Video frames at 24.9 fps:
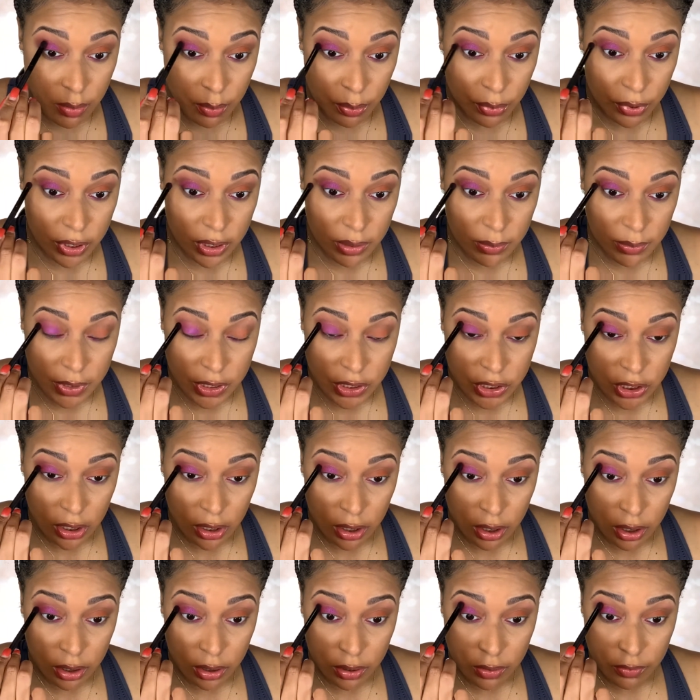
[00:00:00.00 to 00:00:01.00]
pretty much
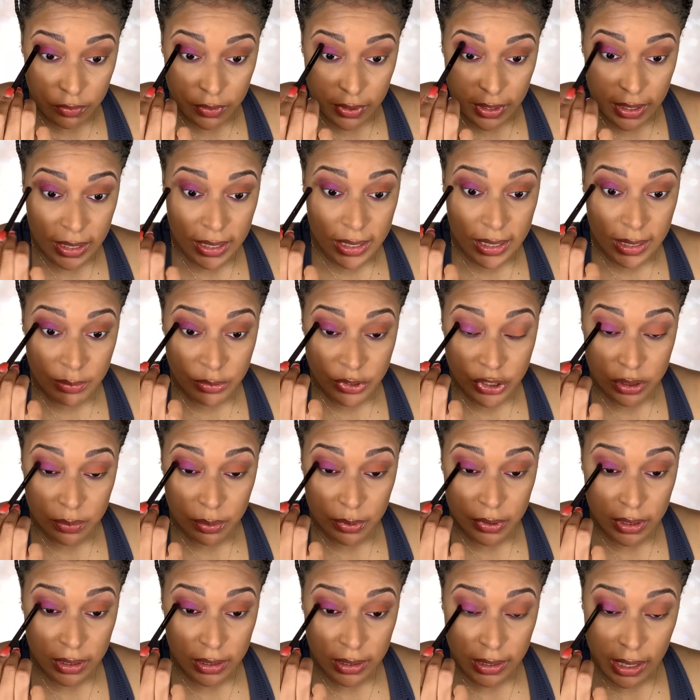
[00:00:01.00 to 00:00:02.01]
all over, and I'm just
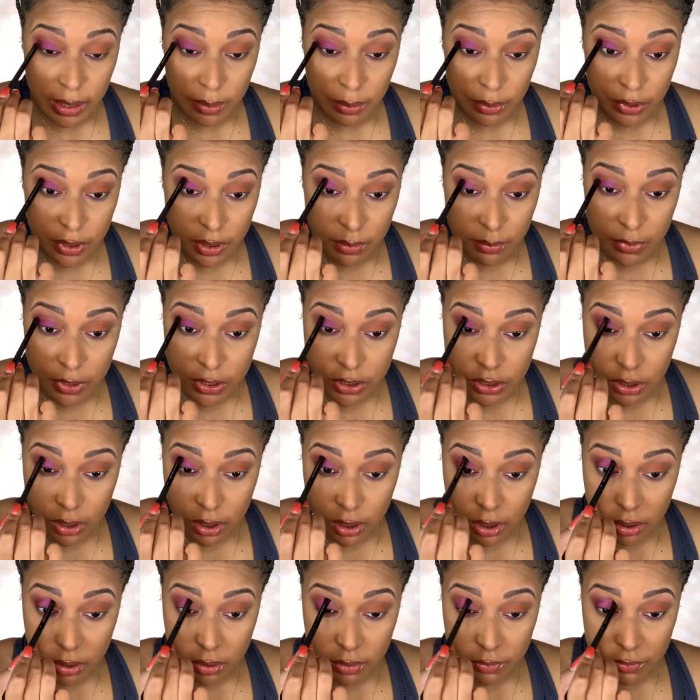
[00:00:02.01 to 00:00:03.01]
putting that pretty much
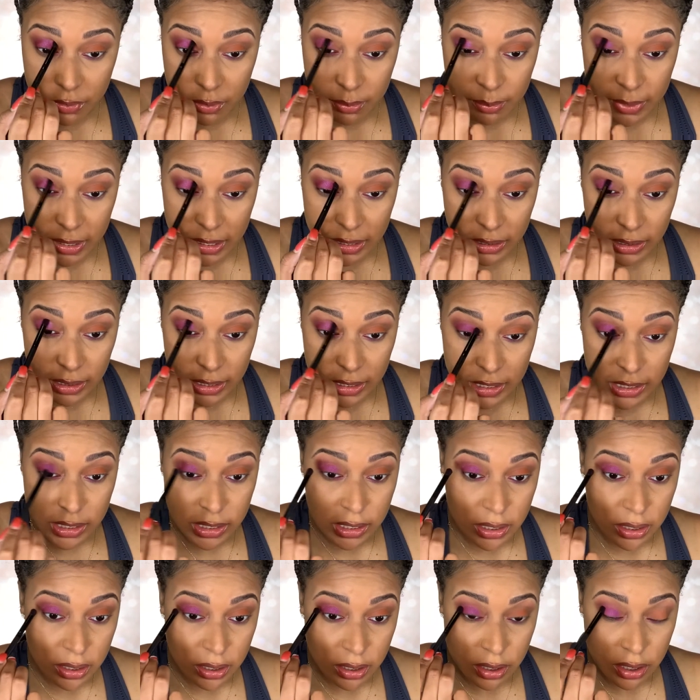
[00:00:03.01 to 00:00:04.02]
all over my
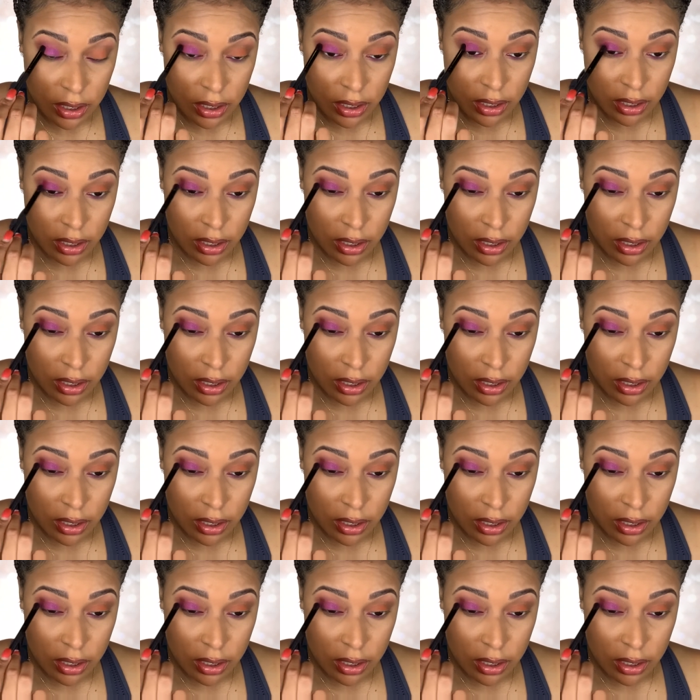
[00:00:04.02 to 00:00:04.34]
lid.